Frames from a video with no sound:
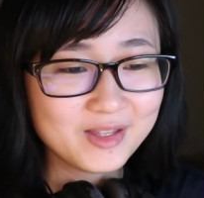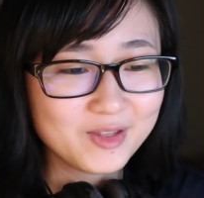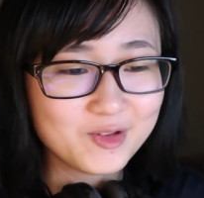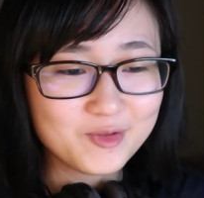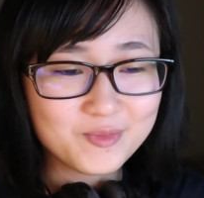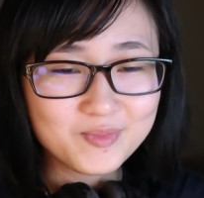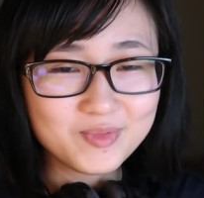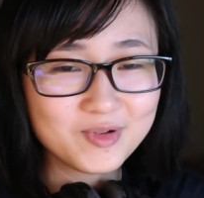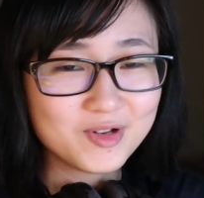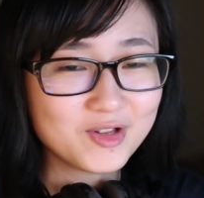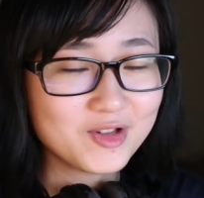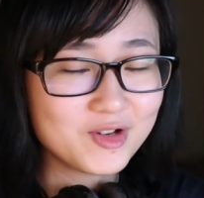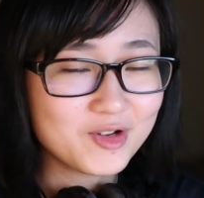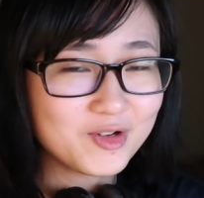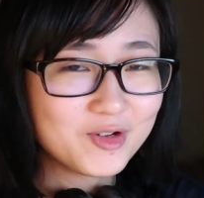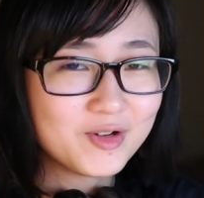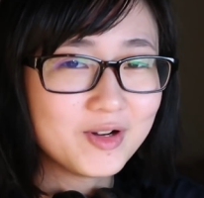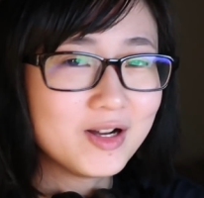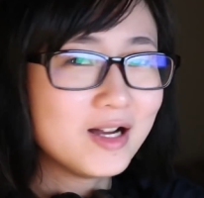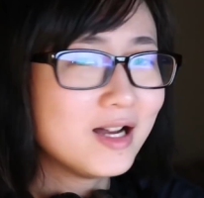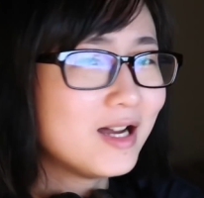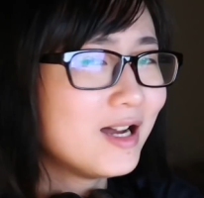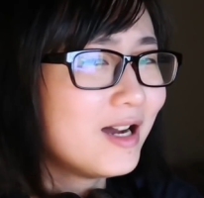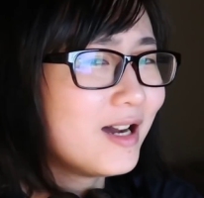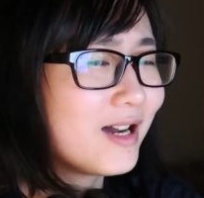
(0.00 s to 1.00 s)
No plot hole.
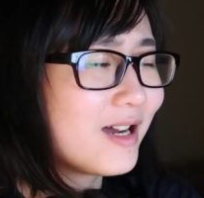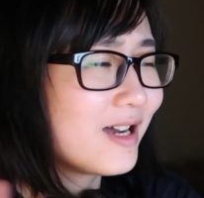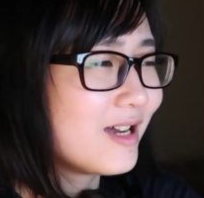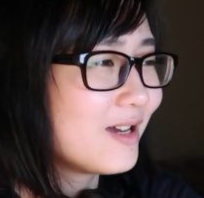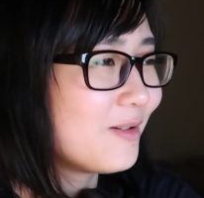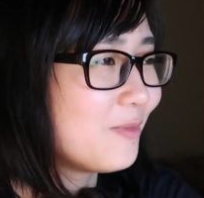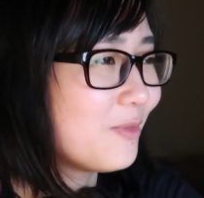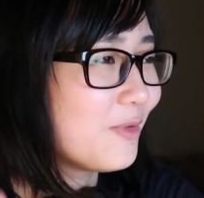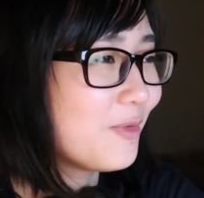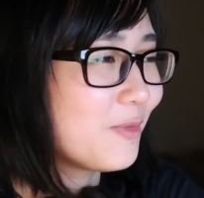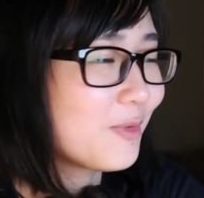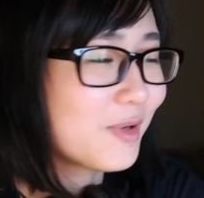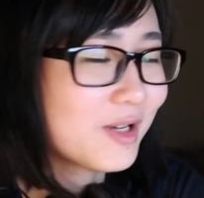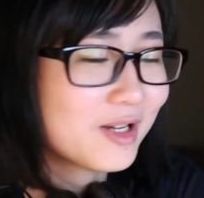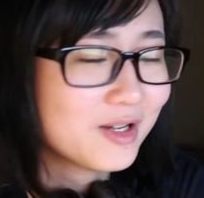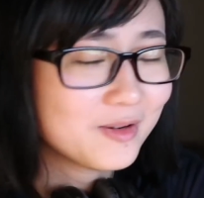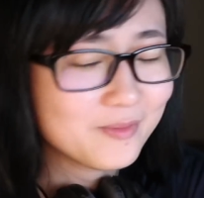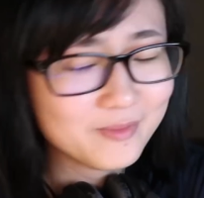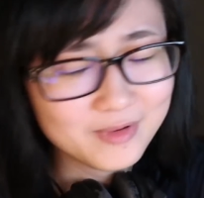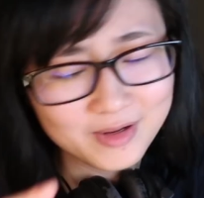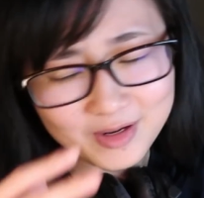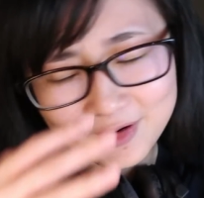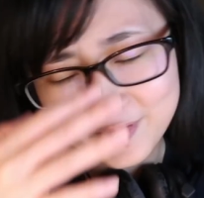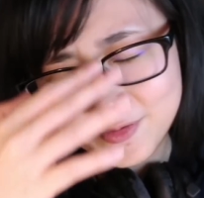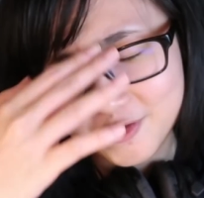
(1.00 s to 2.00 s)
What kind
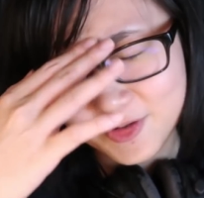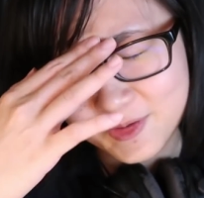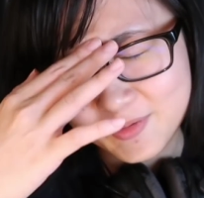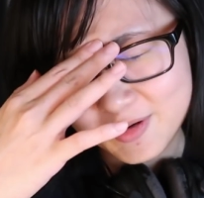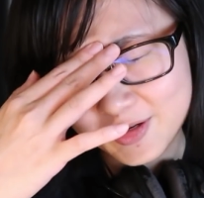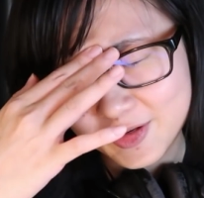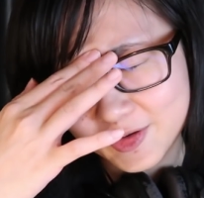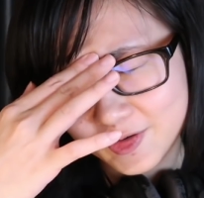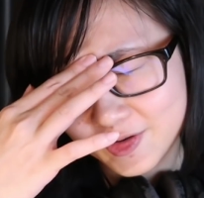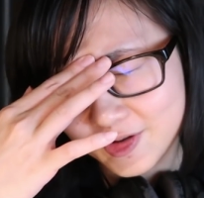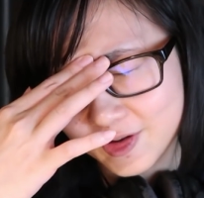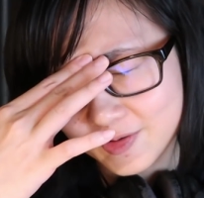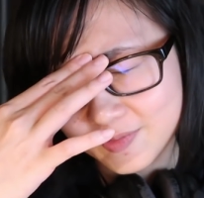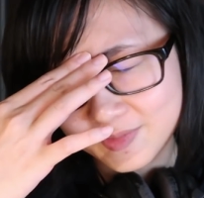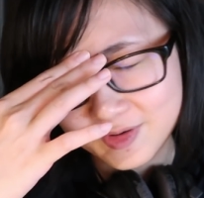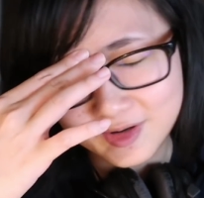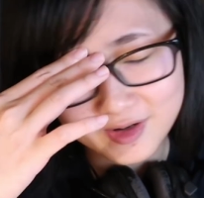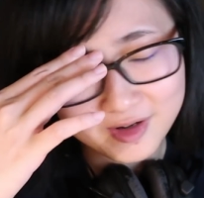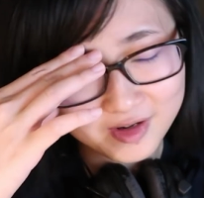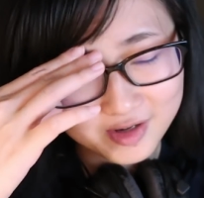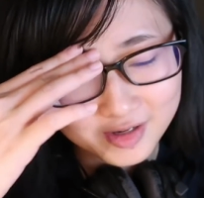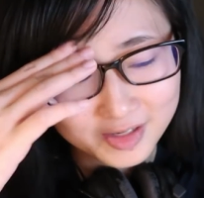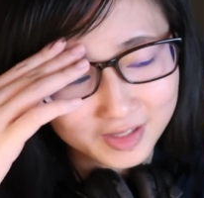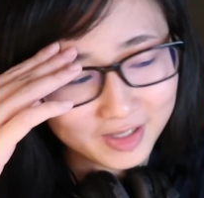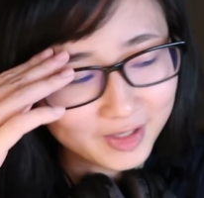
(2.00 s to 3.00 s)
of metaphor am I talking
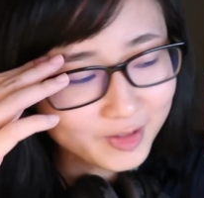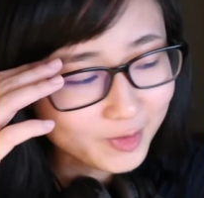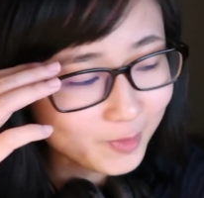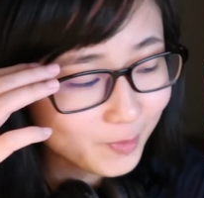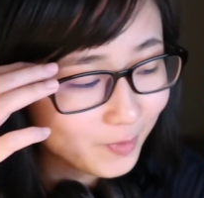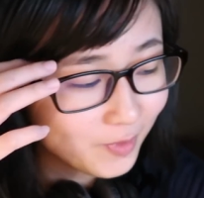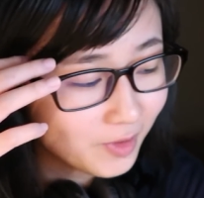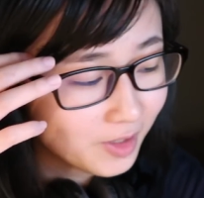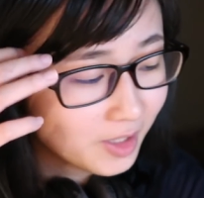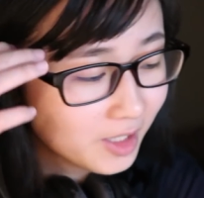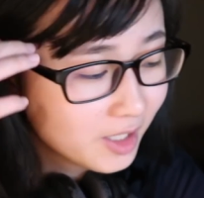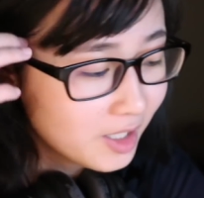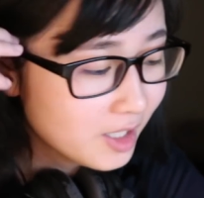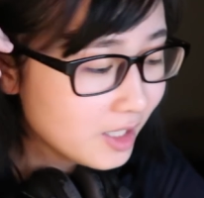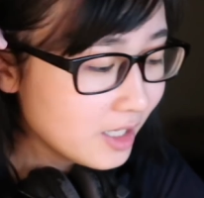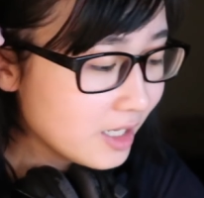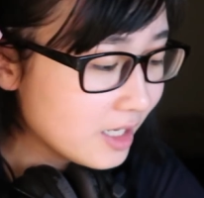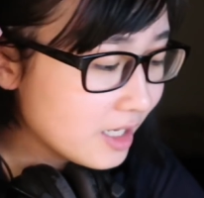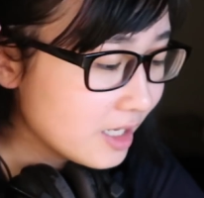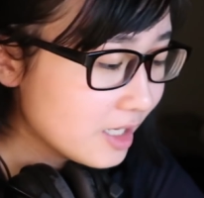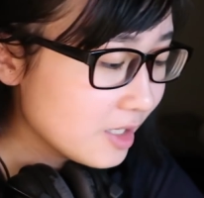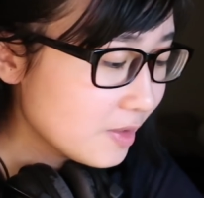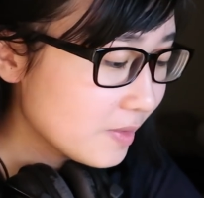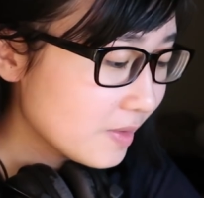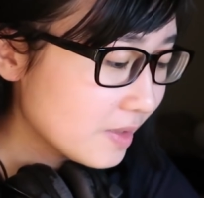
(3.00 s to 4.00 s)
about? Okay, that's so weird.
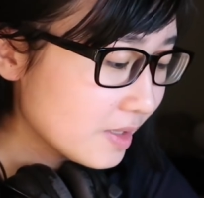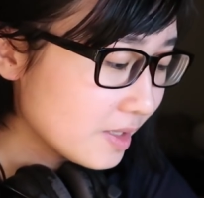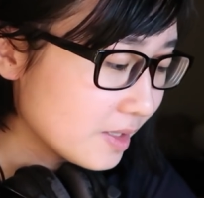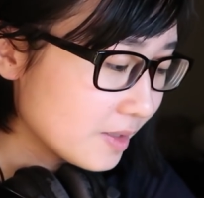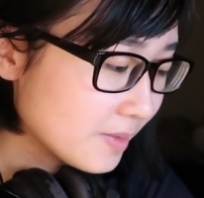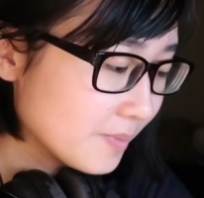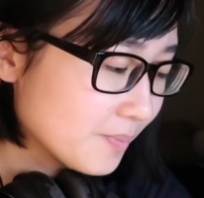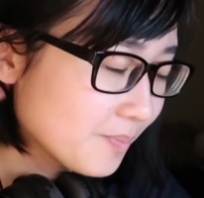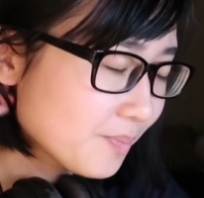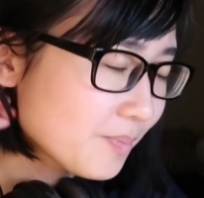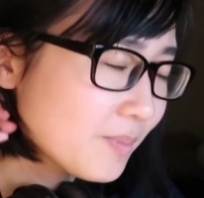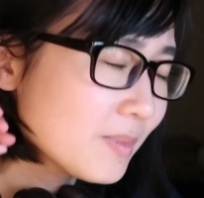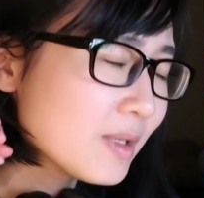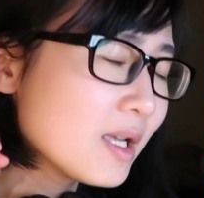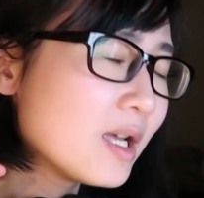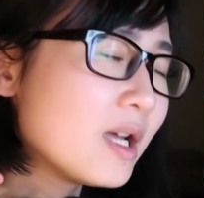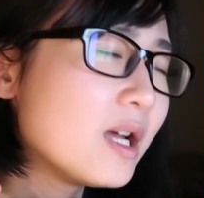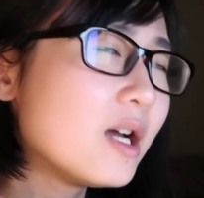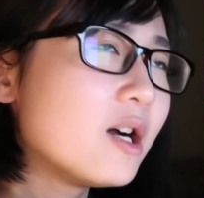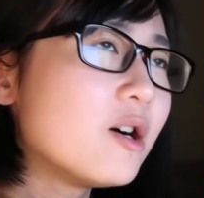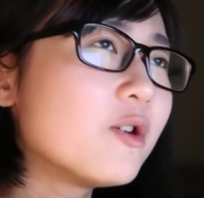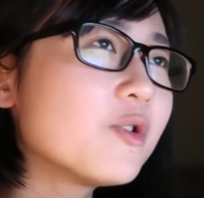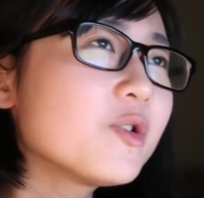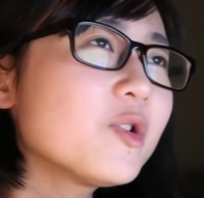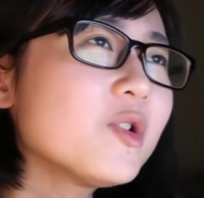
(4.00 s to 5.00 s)
Anyway,
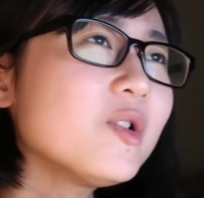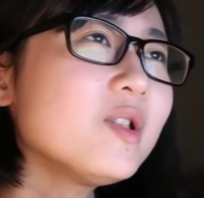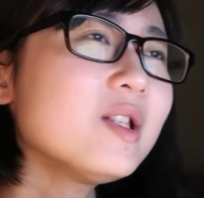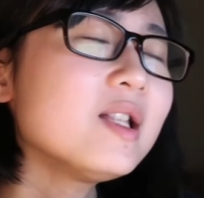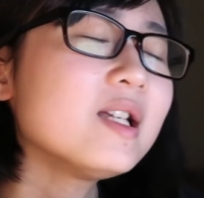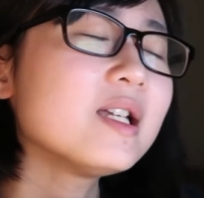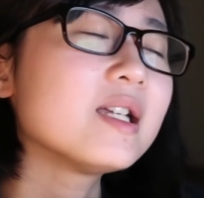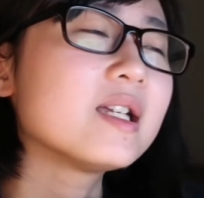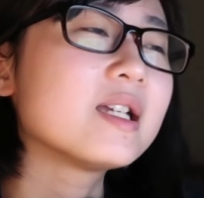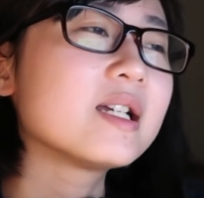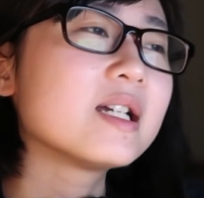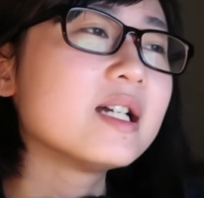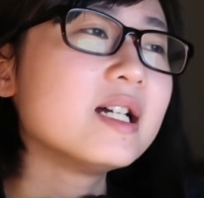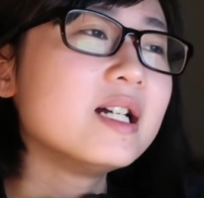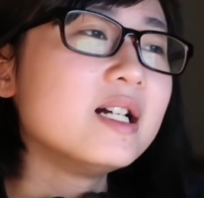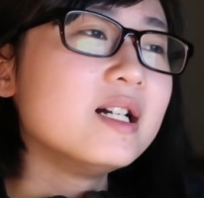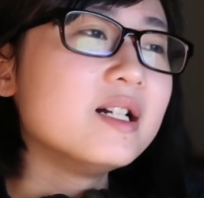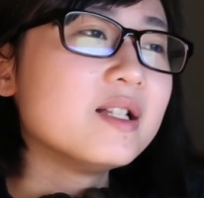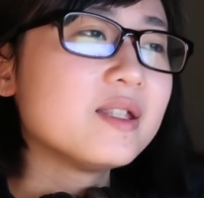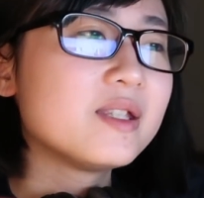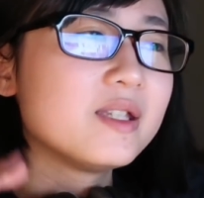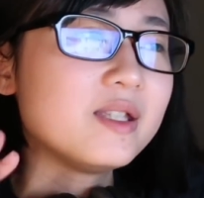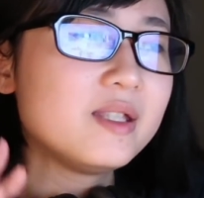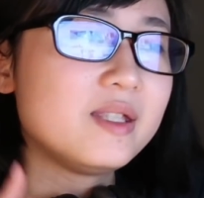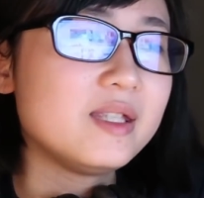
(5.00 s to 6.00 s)
also like
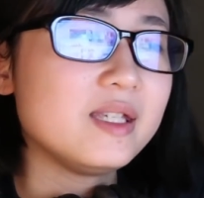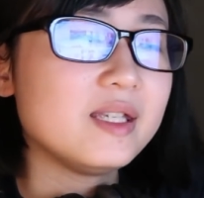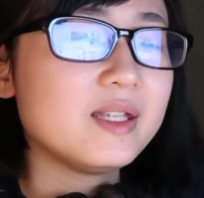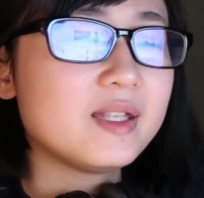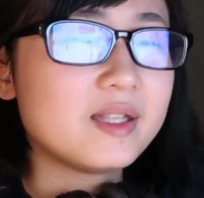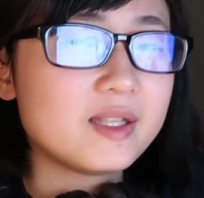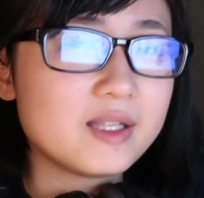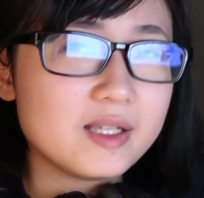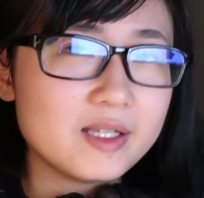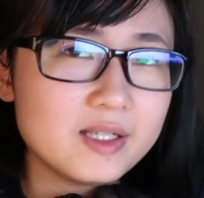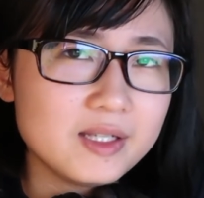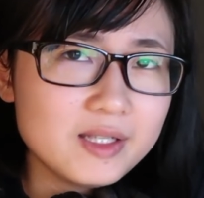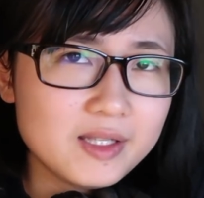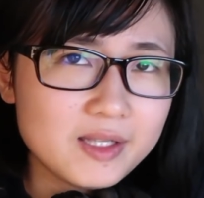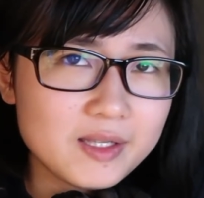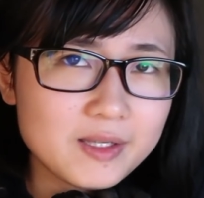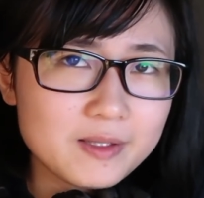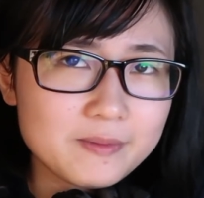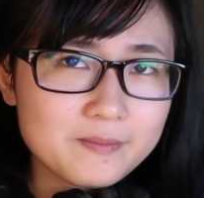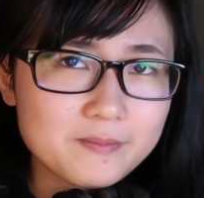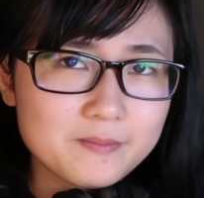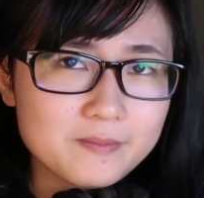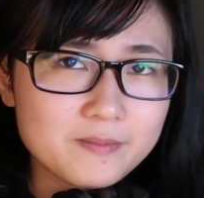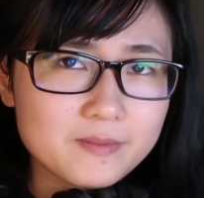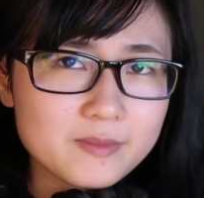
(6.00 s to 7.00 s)
the disease,
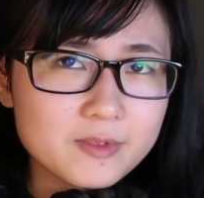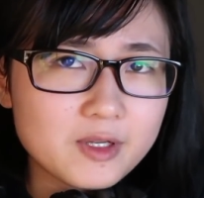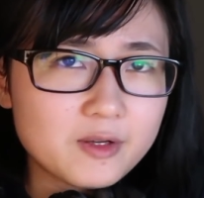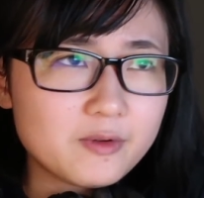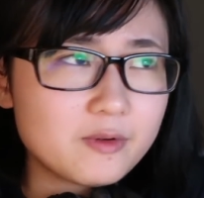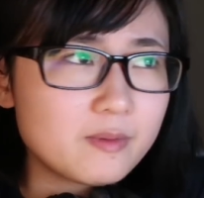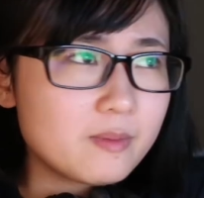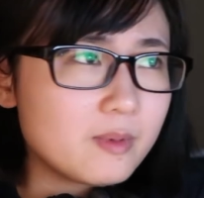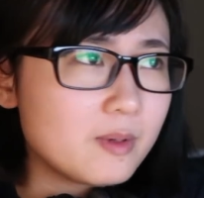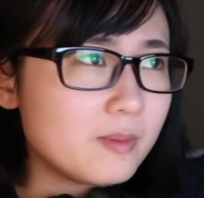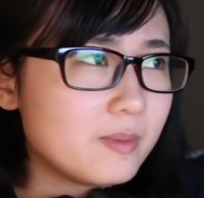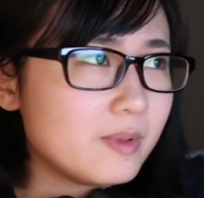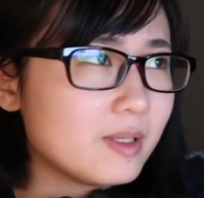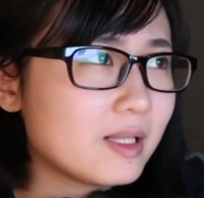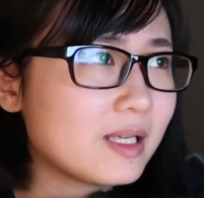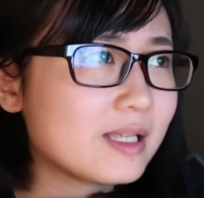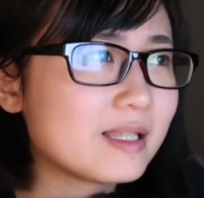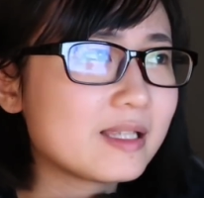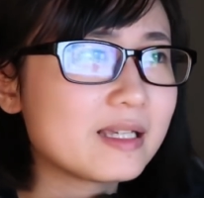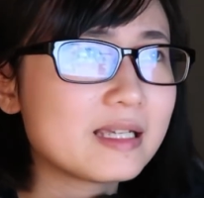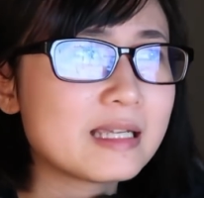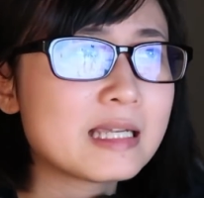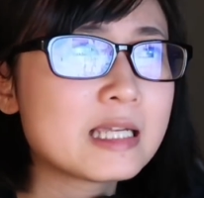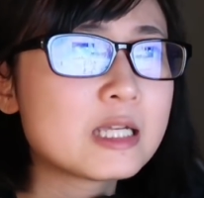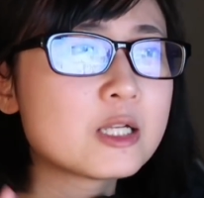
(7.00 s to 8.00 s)
remember like
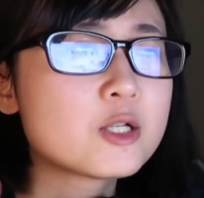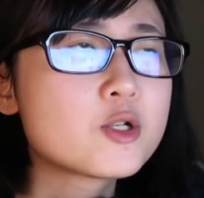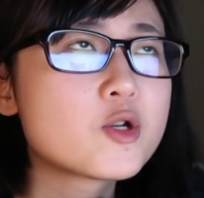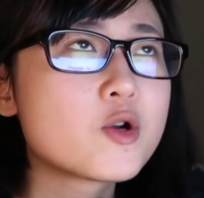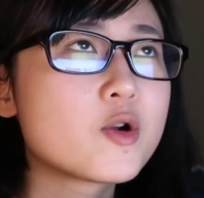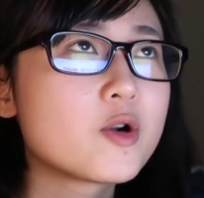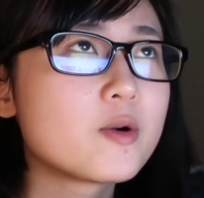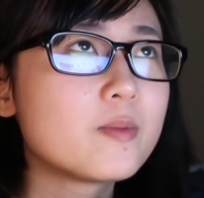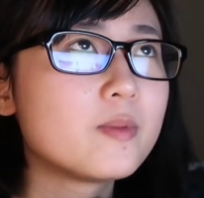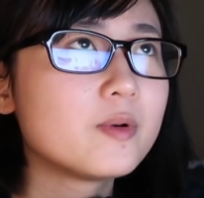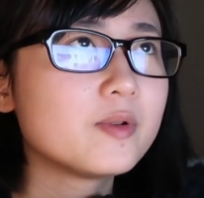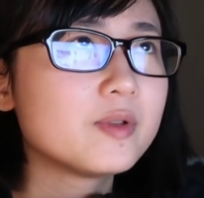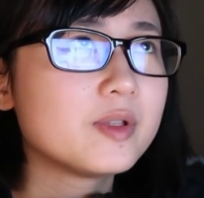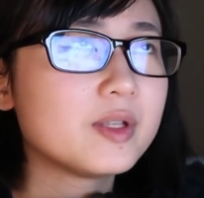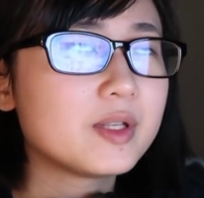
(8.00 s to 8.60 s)
the incurable